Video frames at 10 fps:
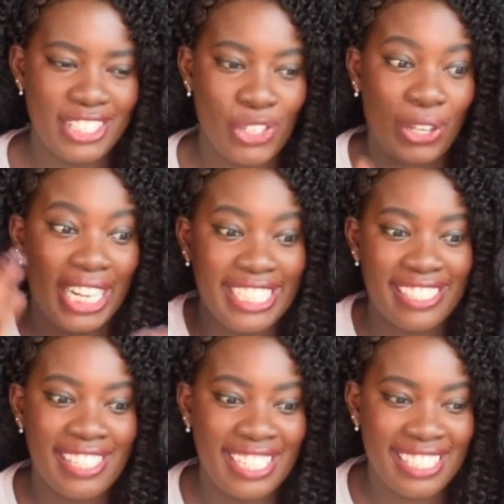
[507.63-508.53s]
So like he
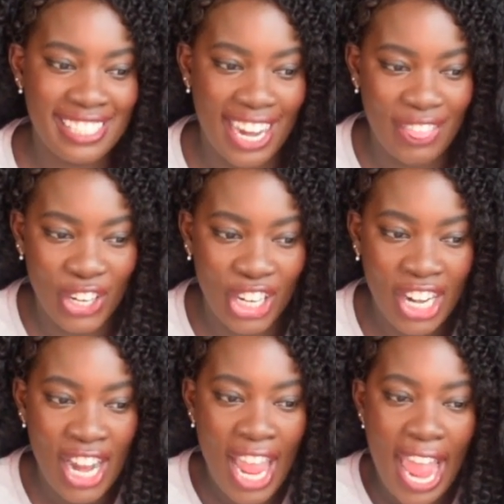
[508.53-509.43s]
just had to stand
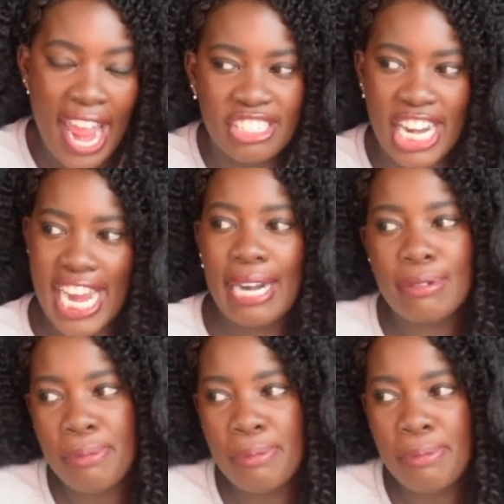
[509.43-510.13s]
there and Cheyenne